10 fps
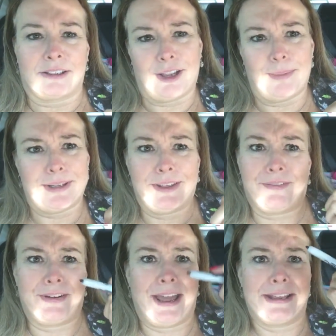give
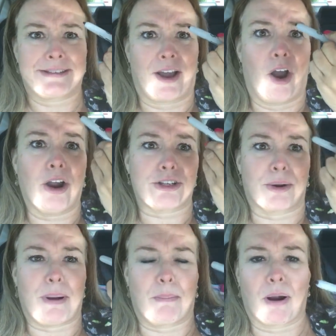myself a nice arch
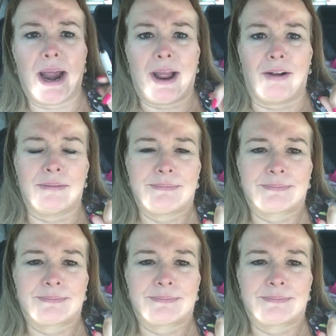on my brow.